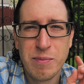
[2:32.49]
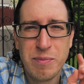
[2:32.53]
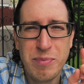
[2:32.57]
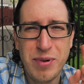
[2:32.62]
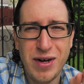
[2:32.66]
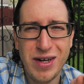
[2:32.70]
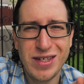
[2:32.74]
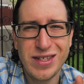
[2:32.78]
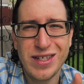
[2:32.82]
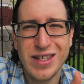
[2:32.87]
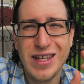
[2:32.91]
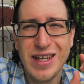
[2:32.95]

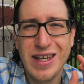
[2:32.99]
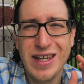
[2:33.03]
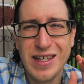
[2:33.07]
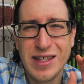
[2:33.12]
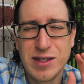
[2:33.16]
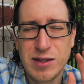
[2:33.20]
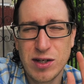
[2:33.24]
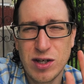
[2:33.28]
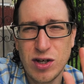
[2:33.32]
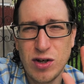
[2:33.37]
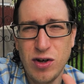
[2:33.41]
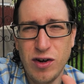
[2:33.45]
But
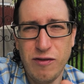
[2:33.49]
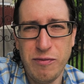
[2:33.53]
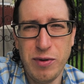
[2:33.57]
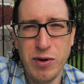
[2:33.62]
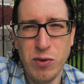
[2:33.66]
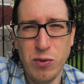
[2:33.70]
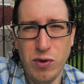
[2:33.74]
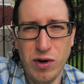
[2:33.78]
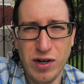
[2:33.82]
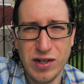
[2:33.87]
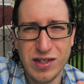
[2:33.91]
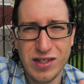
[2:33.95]
it could have
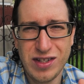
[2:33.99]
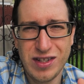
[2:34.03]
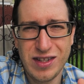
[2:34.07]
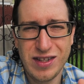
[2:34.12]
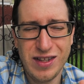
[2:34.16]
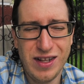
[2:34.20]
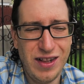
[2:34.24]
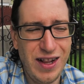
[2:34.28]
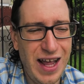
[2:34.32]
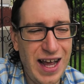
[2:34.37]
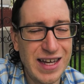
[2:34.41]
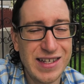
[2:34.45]
been worse.
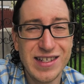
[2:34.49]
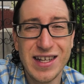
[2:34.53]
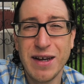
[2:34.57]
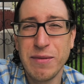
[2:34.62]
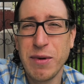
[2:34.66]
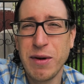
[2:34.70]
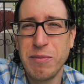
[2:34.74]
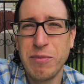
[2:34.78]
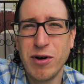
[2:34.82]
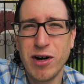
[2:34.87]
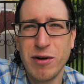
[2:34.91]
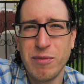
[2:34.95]
The last
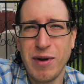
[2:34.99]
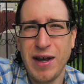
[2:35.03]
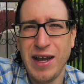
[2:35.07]
time I burned